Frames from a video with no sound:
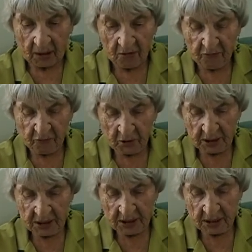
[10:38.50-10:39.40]
The
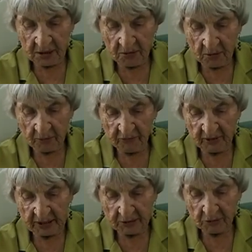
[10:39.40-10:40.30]
14-year-old
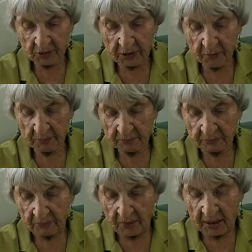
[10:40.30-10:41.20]
fell asleep
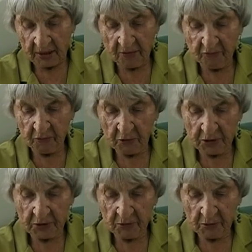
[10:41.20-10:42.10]
and the
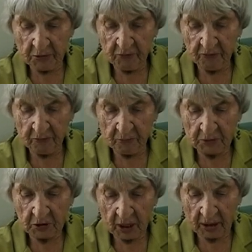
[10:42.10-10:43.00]
4-year-old
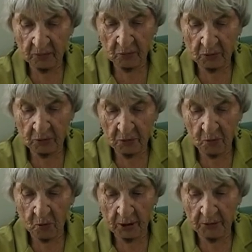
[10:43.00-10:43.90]
child
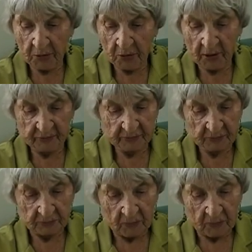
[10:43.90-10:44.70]
wandered off.